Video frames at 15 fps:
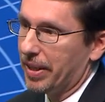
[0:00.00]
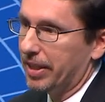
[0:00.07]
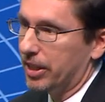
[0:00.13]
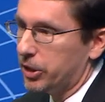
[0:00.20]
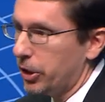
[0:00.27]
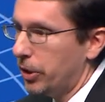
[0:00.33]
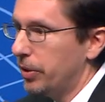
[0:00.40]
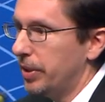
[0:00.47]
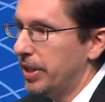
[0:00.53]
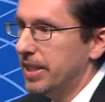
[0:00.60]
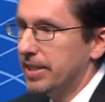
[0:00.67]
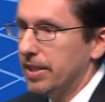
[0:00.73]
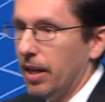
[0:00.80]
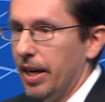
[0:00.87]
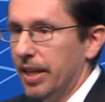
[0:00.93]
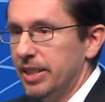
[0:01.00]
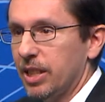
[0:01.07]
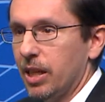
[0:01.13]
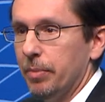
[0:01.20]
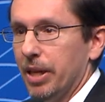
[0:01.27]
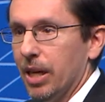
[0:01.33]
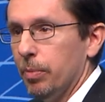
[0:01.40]
And they show you these lines
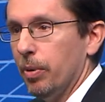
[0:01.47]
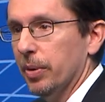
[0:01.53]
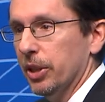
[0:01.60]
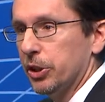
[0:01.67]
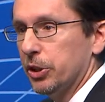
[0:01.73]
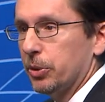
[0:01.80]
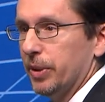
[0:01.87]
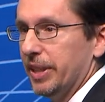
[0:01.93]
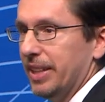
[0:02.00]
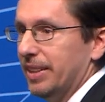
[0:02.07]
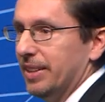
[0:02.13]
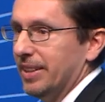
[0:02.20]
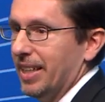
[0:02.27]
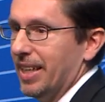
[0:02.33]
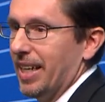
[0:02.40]
coming up on the screen